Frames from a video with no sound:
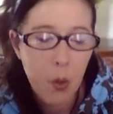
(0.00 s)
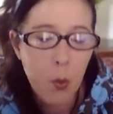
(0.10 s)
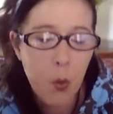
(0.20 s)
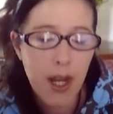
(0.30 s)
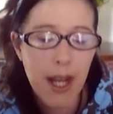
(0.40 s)

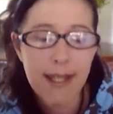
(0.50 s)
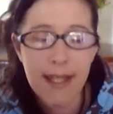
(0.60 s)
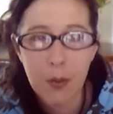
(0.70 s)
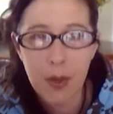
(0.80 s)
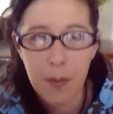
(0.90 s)
What I
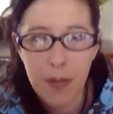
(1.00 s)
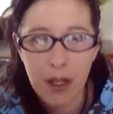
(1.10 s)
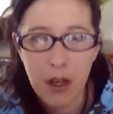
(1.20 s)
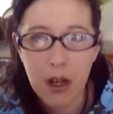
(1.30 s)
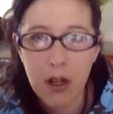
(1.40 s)
did with
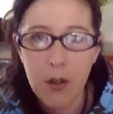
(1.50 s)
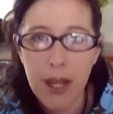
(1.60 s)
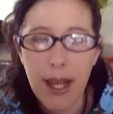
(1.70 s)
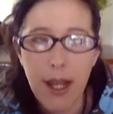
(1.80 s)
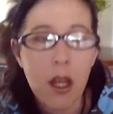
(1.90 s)
Midgar,
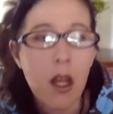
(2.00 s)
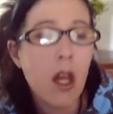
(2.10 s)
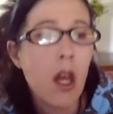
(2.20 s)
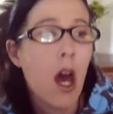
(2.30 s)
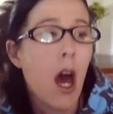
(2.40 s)
okay,
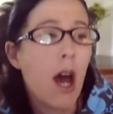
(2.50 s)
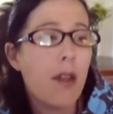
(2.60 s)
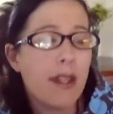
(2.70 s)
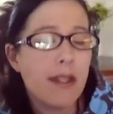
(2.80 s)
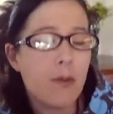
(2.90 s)

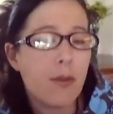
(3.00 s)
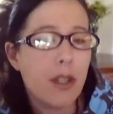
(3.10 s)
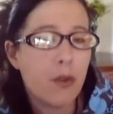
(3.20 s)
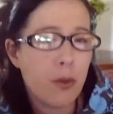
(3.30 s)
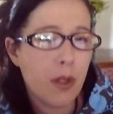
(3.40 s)
this
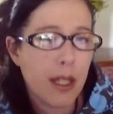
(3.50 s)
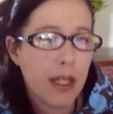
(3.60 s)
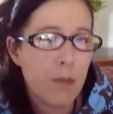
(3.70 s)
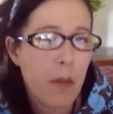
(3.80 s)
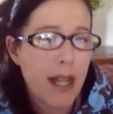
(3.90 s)
really,
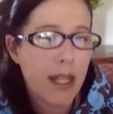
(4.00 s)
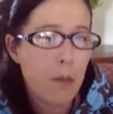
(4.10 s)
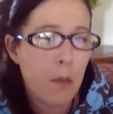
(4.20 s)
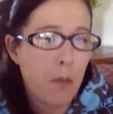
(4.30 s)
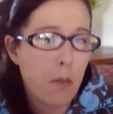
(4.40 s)

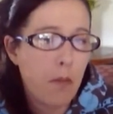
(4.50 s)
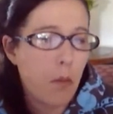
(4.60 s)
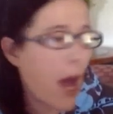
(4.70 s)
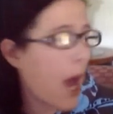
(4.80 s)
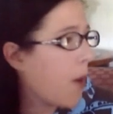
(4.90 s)

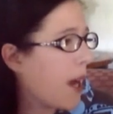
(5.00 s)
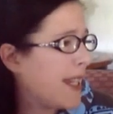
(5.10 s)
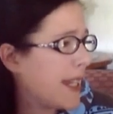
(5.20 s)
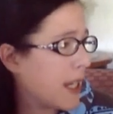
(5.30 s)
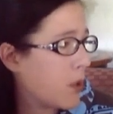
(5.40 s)
how I
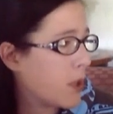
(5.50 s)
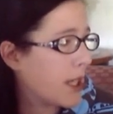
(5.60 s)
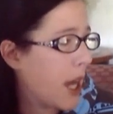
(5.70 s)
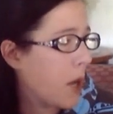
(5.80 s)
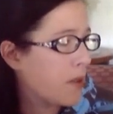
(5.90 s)
did it really
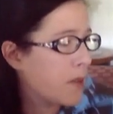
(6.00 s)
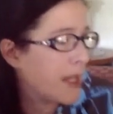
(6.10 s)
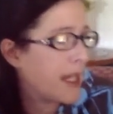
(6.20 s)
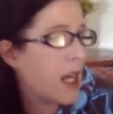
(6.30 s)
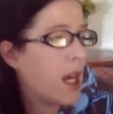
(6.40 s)
helped
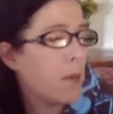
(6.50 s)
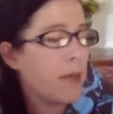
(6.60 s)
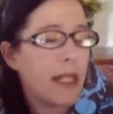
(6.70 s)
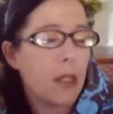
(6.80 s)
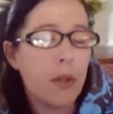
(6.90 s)
me.
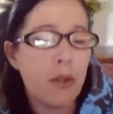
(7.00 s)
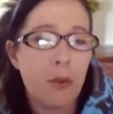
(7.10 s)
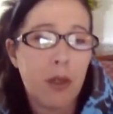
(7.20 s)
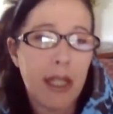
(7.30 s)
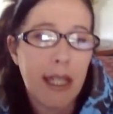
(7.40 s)
He was
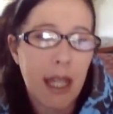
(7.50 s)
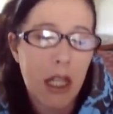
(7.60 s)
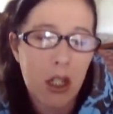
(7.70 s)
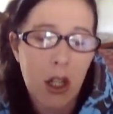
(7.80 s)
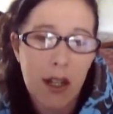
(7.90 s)
really
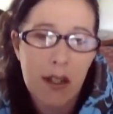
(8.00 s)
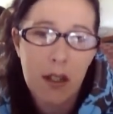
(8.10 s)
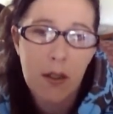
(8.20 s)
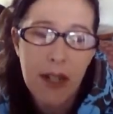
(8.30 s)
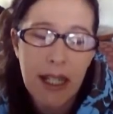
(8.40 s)
cage
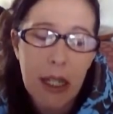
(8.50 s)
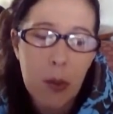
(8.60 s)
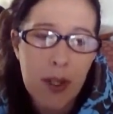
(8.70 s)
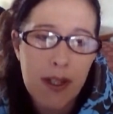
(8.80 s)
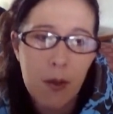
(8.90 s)
aggressive, and he
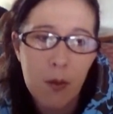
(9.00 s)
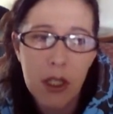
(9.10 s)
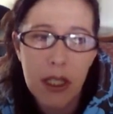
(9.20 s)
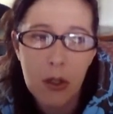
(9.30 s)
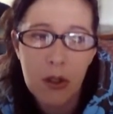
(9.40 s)
wasn't
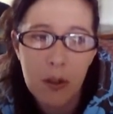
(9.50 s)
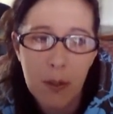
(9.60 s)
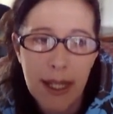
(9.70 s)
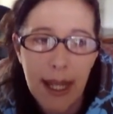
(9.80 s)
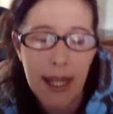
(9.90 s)
really used to
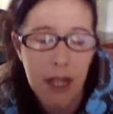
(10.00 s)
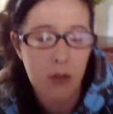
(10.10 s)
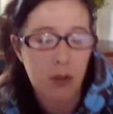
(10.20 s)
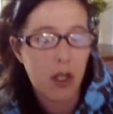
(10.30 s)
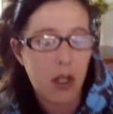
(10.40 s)
being handled.